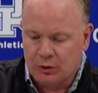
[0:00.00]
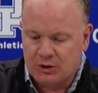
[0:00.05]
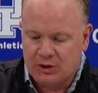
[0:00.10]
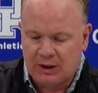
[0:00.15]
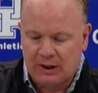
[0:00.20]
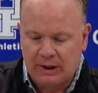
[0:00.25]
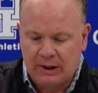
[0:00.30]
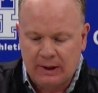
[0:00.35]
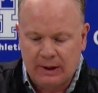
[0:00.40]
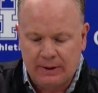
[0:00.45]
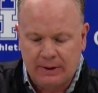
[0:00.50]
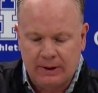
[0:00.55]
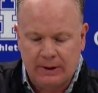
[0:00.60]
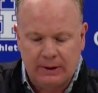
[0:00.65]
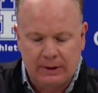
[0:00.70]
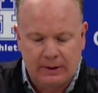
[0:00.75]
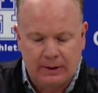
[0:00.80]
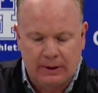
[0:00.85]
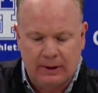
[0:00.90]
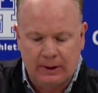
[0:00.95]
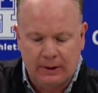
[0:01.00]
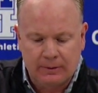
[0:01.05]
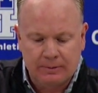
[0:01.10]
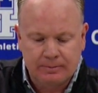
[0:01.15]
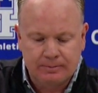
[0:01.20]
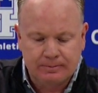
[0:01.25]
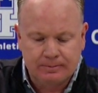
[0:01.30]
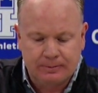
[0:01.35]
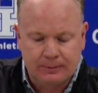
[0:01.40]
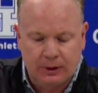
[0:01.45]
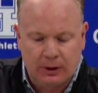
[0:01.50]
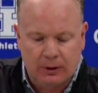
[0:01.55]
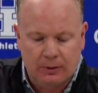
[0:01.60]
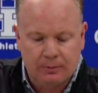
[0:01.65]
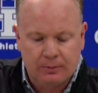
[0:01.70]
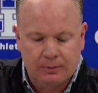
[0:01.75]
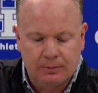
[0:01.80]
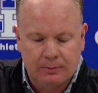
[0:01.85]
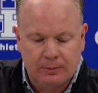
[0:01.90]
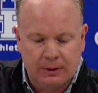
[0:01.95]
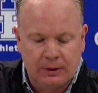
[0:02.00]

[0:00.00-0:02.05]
We'll see. I think, you know,